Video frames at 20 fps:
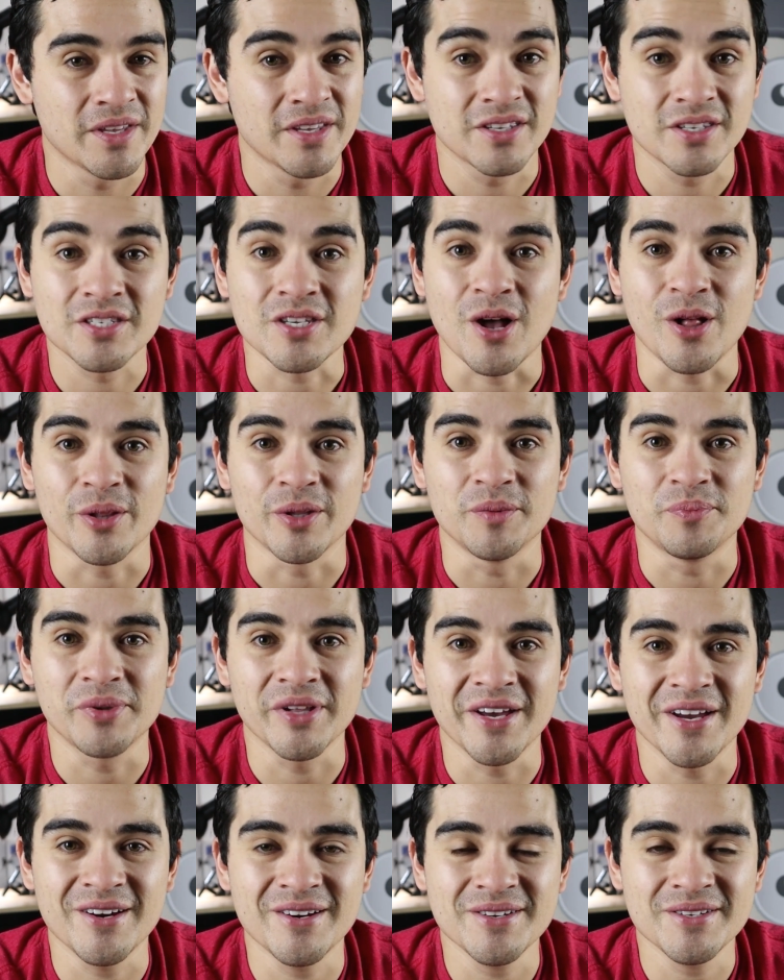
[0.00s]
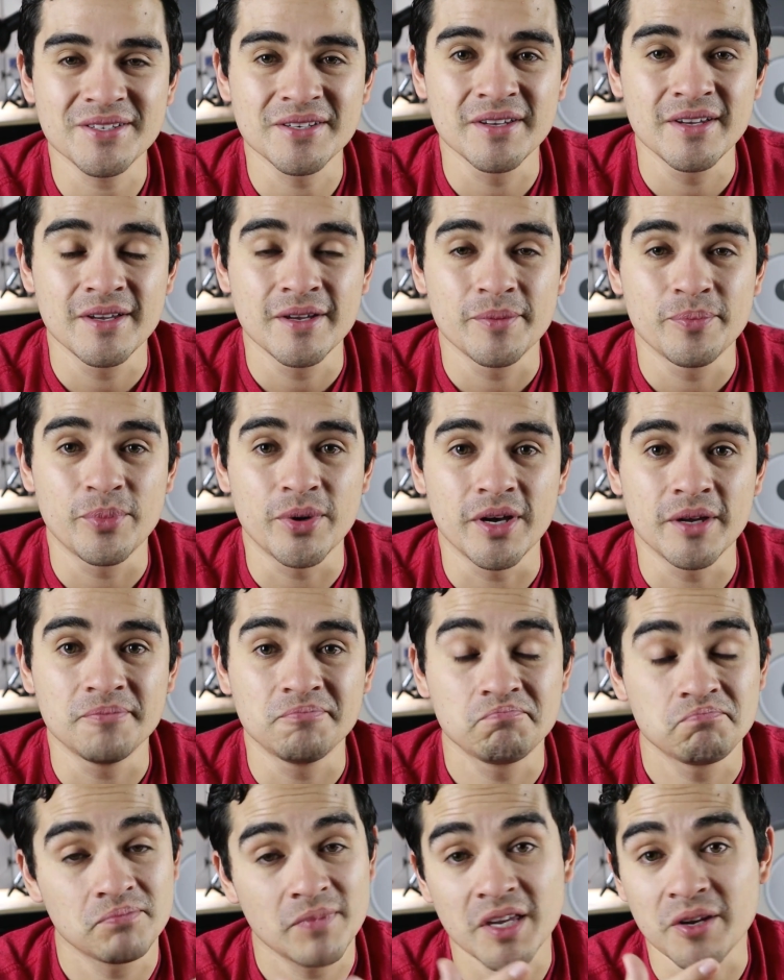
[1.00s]
solid players. But
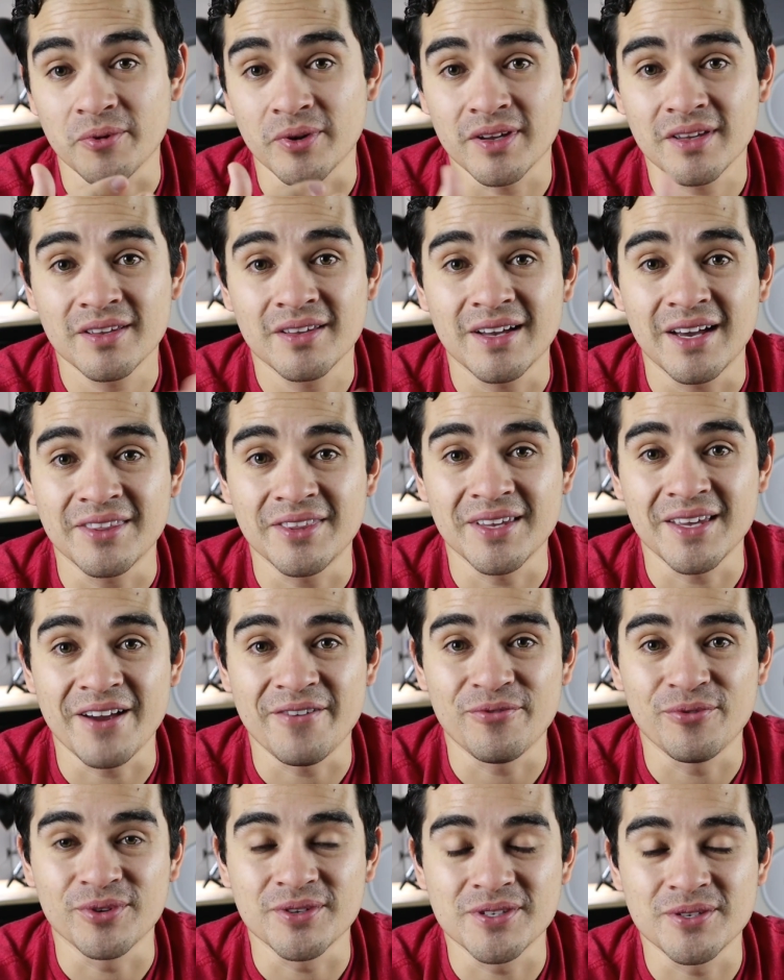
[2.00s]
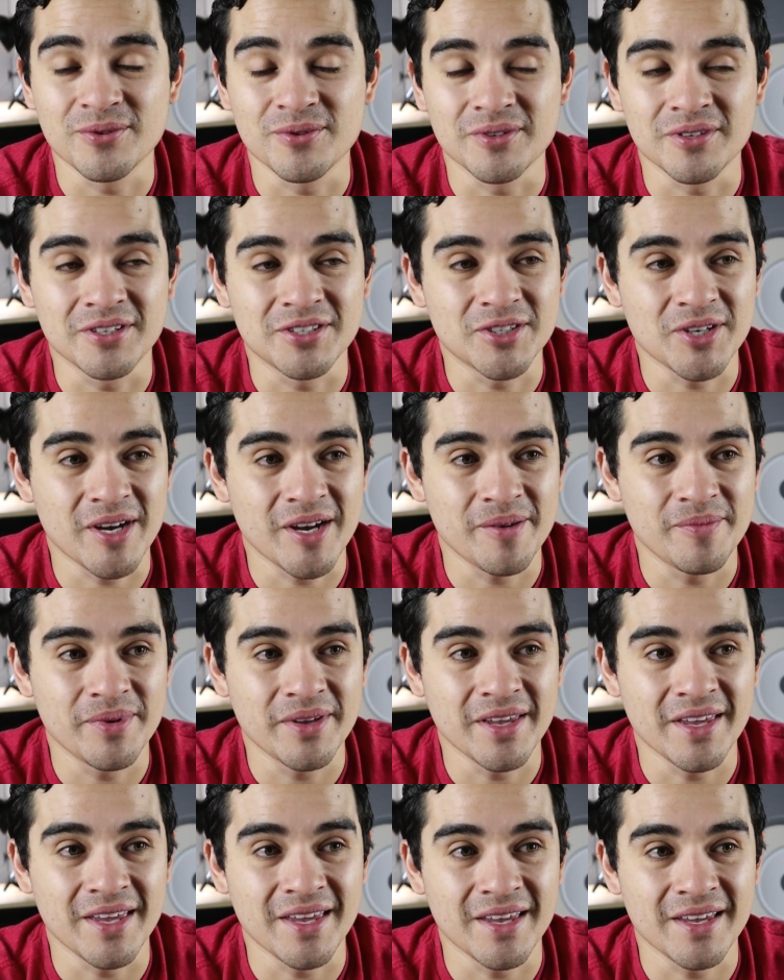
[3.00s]
anyway, I think everyone's doing a good job,
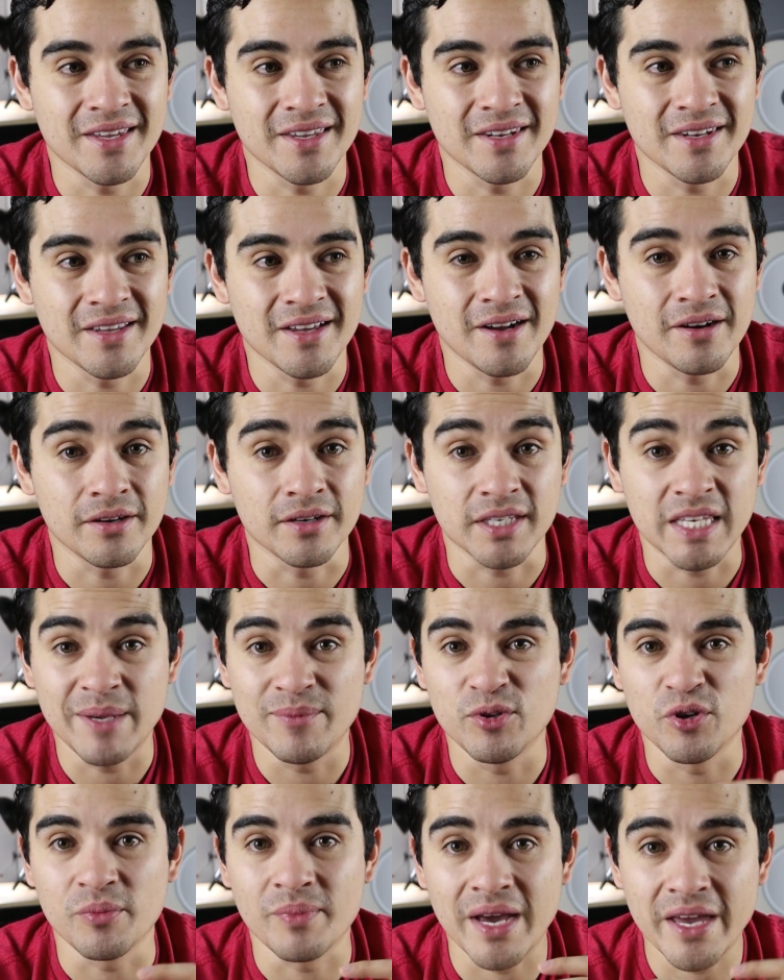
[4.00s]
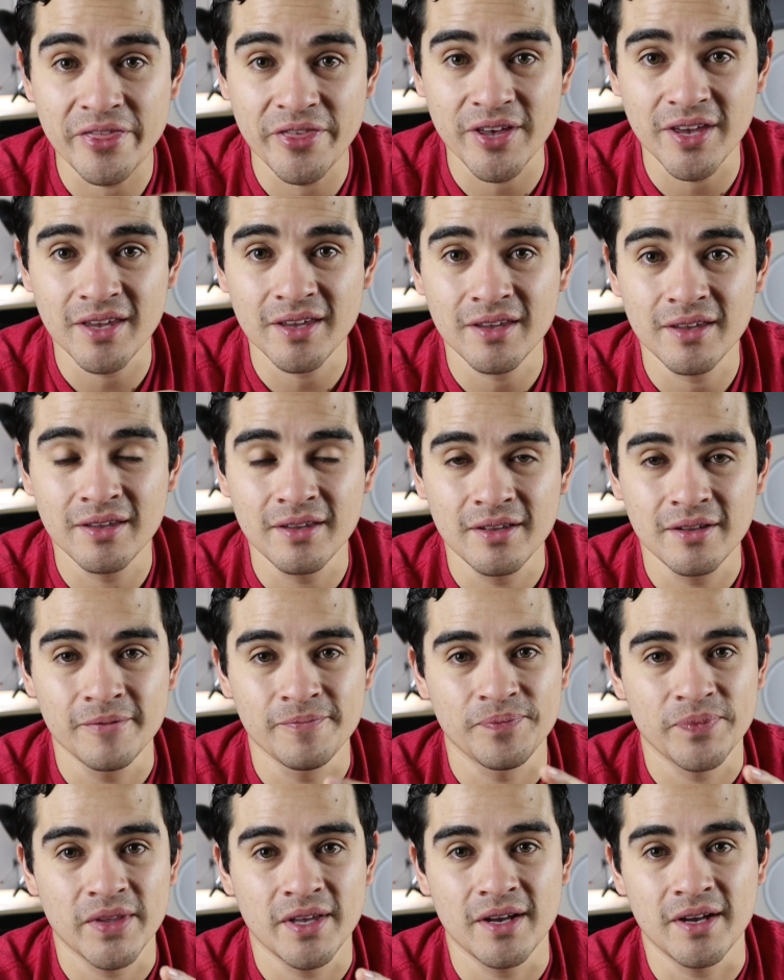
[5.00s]
and I'm gonna keep doing my thing.
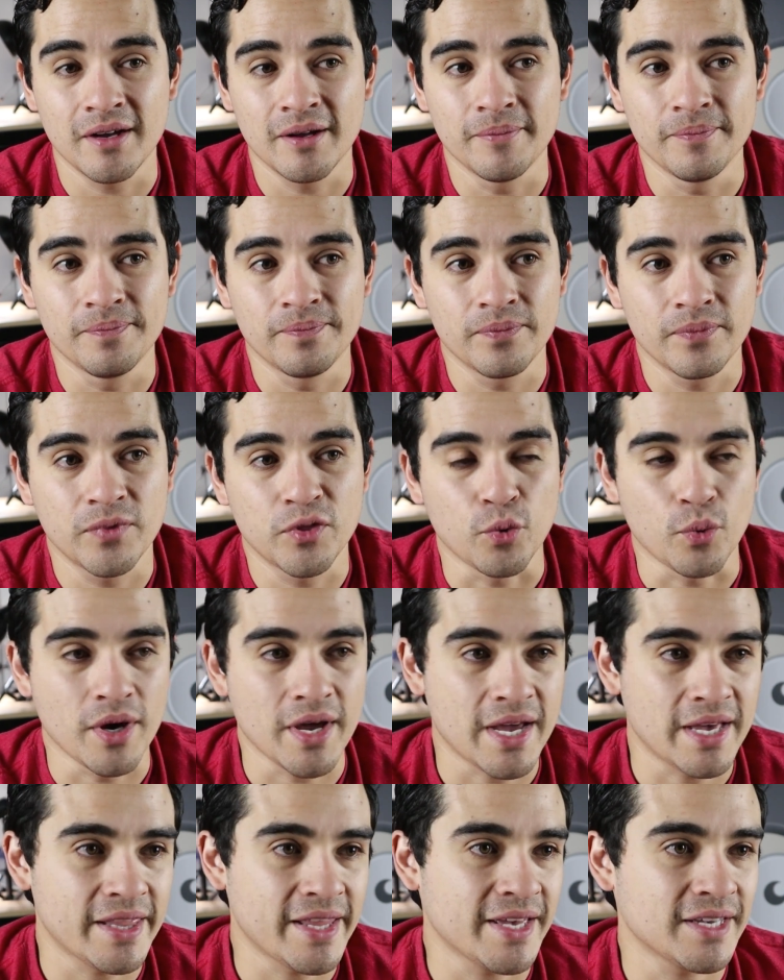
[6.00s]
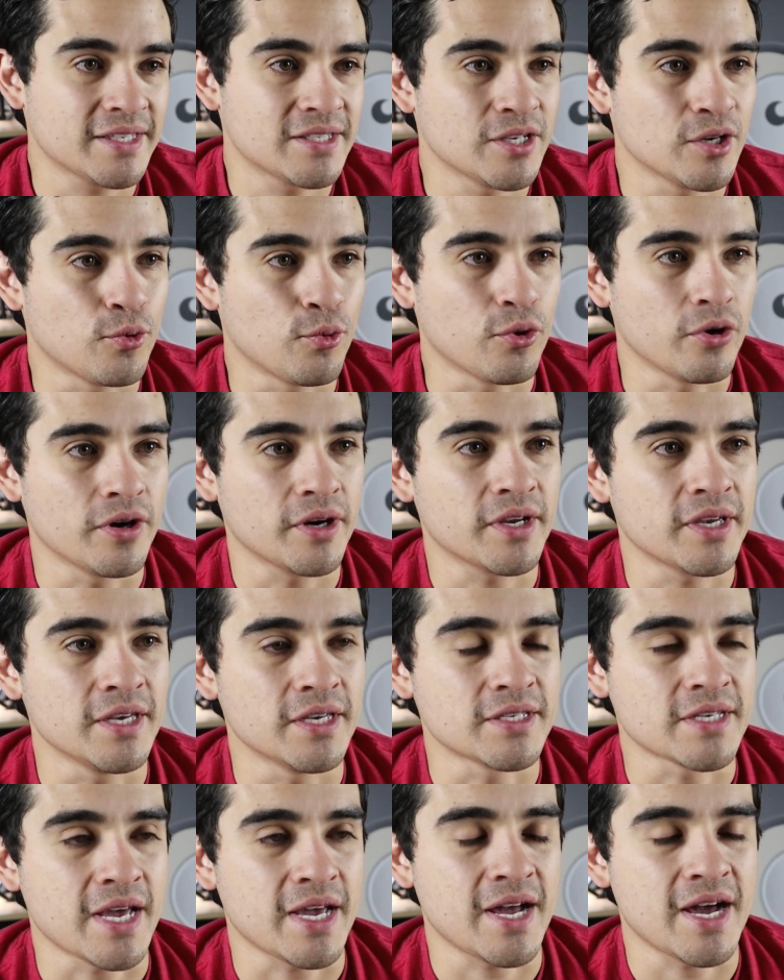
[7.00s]
The way I like to work
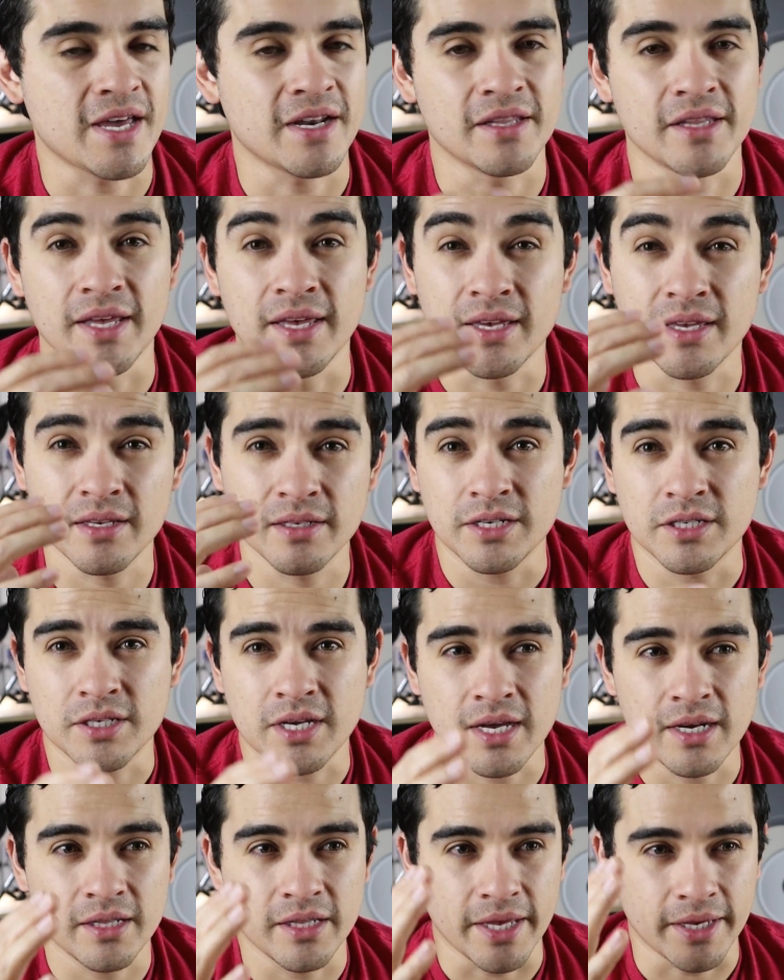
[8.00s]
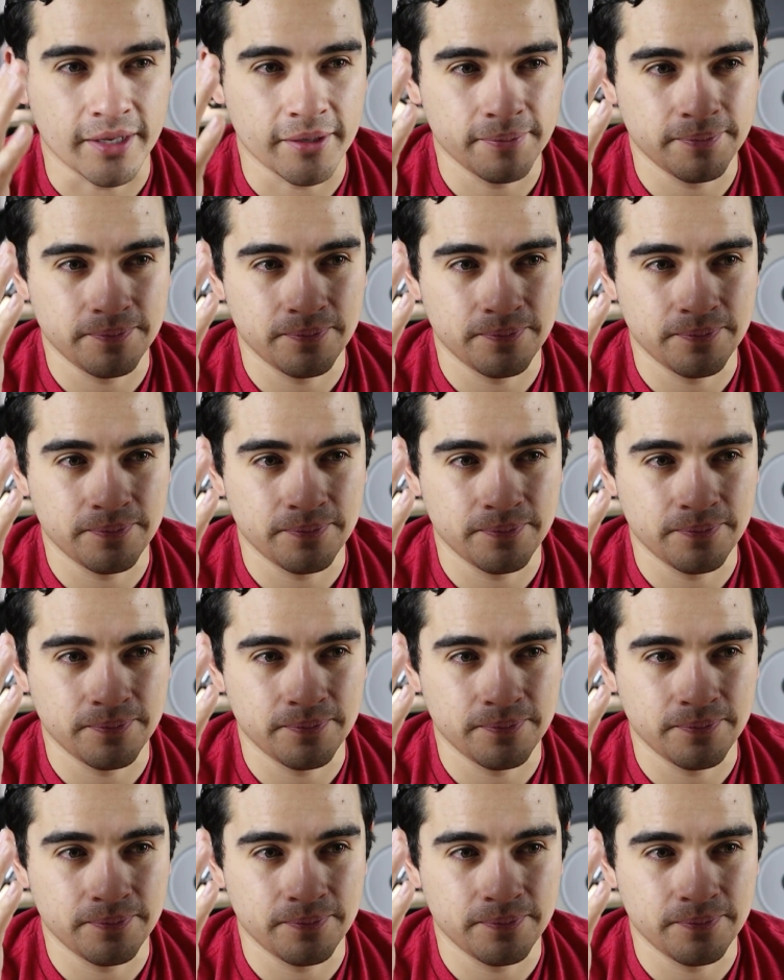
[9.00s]
is I just kind of like